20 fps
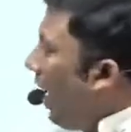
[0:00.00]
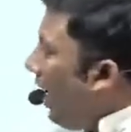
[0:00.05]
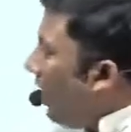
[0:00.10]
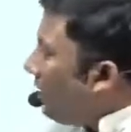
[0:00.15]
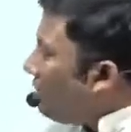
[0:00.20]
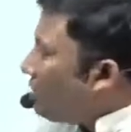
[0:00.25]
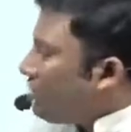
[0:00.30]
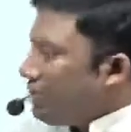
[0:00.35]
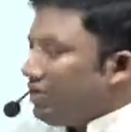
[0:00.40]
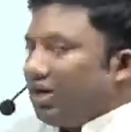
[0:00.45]

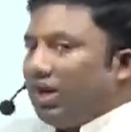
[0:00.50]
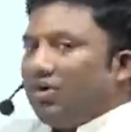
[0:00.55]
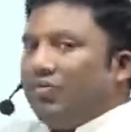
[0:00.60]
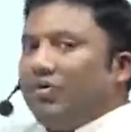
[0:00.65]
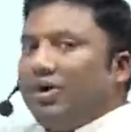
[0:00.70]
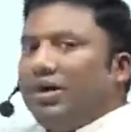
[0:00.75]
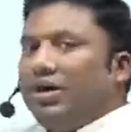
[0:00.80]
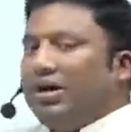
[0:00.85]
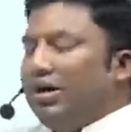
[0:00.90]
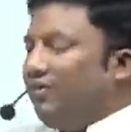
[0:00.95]
Answer
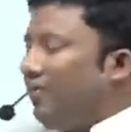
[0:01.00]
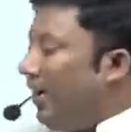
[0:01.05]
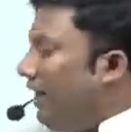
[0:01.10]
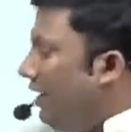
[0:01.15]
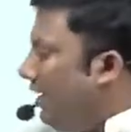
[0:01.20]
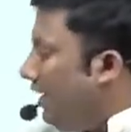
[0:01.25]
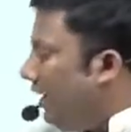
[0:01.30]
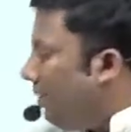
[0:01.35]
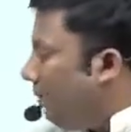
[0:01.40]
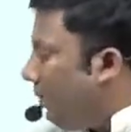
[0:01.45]
when
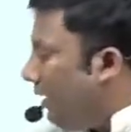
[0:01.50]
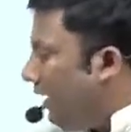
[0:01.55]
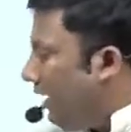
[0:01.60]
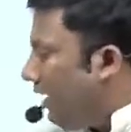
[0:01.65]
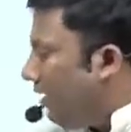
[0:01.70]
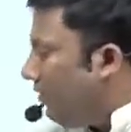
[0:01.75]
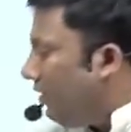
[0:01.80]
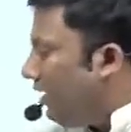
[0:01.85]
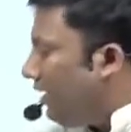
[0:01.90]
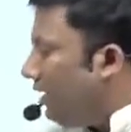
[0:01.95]
divided by
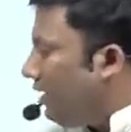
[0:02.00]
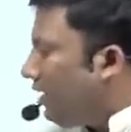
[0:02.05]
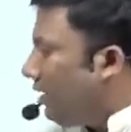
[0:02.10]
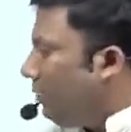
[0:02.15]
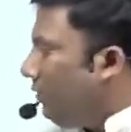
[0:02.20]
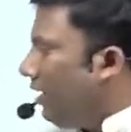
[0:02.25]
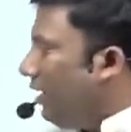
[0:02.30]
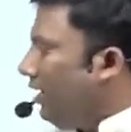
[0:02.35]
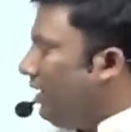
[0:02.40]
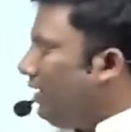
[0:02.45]
11,
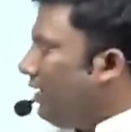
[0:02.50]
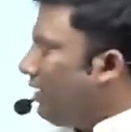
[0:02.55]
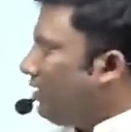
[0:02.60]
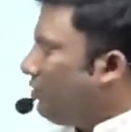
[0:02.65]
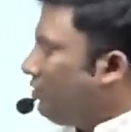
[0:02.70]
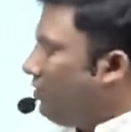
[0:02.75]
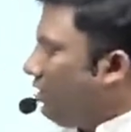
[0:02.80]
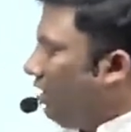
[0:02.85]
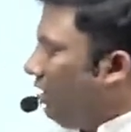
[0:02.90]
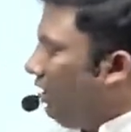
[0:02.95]
remainder
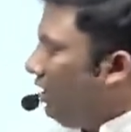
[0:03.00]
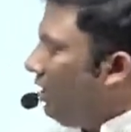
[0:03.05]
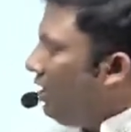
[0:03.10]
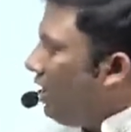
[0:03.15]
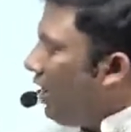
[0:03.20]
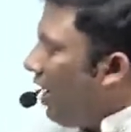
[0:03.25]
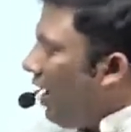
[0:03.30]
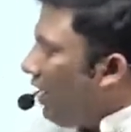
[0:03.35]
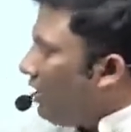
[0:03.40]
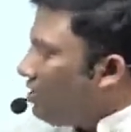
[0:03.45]
3.
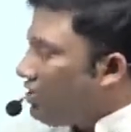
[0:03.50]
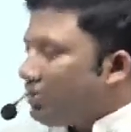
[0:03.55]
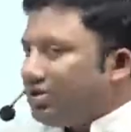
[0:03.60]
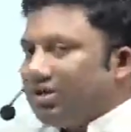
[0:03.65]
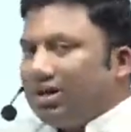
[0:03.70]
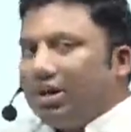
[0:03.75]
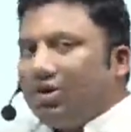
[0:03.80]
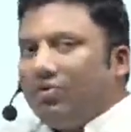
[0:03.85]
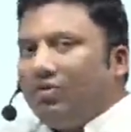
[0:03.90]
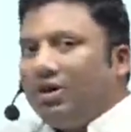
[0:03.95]

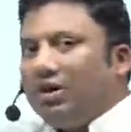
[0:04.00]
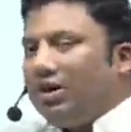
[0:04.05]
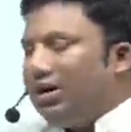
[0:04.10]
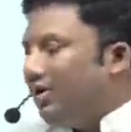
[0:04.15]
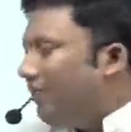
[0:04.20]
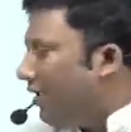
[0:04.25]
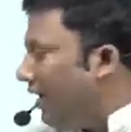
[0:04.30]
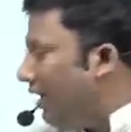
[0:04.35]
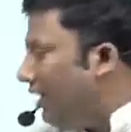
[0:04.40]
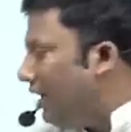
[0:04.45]
Answer when
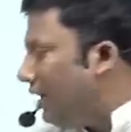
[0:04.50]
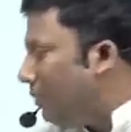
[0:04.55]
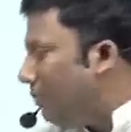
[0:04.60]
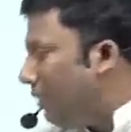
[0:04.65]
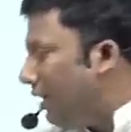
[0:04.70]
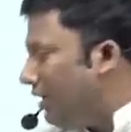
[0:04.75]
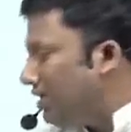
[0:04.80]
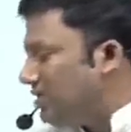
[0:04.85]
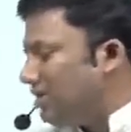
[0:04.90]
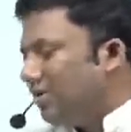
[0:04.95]
divided
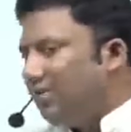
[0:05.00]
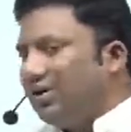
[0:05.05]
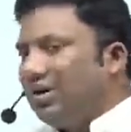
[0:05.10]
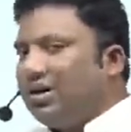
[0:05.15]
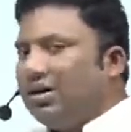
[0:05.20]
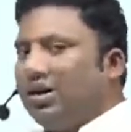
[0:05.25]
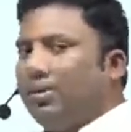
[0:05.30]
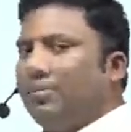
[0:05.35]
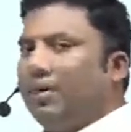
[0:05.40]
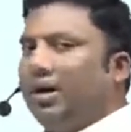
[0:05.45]
by
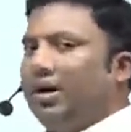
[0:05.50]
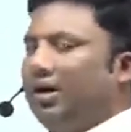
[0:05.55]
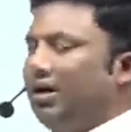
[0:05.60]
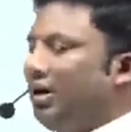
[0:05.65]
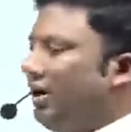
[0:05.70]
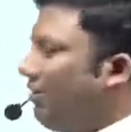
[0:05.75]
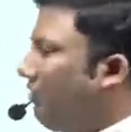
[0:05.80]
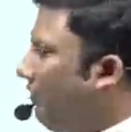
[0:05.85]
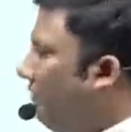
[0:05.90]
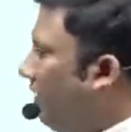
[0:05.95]
7,
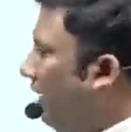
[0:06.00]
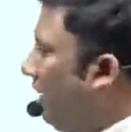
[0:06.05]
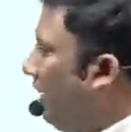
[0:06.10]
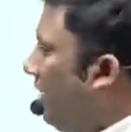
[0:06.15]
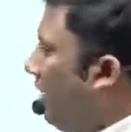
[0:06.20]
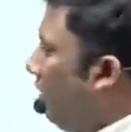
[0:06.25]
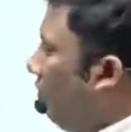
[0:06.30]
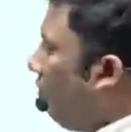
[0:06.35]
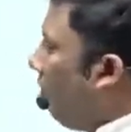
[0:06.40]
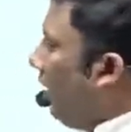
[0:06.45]
remainder 5.
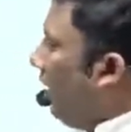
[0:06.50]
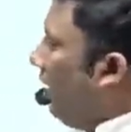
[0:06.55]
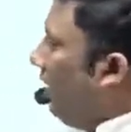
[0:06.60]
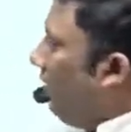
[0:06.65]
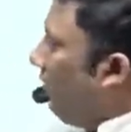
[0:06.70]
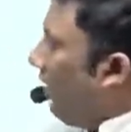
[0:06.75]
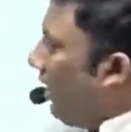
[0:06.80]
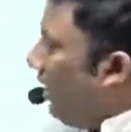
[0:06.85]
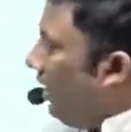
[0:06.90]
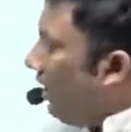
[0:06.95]
When
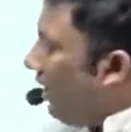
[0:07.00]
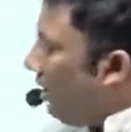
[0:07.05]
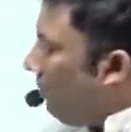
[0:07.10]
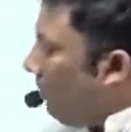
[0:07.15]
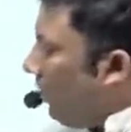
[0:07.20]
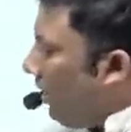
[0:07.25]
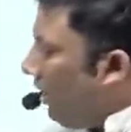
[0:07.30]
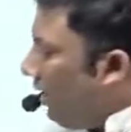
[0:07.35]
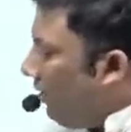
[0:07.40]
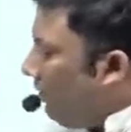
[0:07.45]
divided
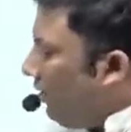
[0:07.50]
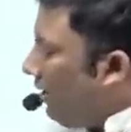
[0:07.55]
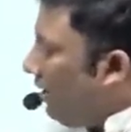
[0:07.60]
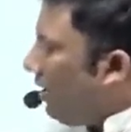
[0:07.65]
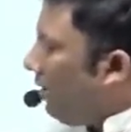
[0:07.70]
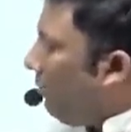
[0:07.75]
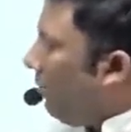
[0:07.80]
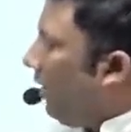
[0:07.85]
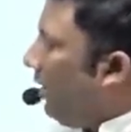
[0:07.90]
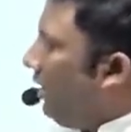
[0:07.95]
by
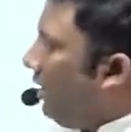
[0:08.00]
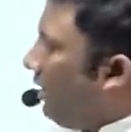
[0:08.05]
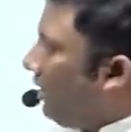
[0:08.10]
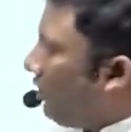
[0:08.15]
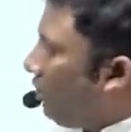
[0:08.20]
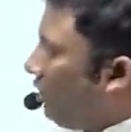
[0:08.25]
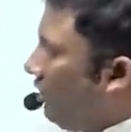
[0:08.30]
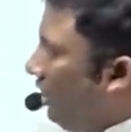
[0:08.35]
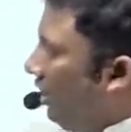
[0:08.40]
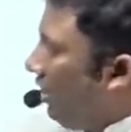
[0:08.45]
11, remainder
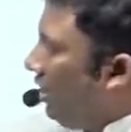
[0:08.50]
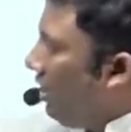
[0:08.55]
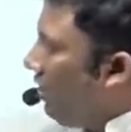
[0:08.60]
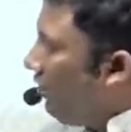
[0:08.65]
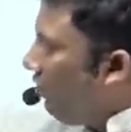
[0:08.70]
3.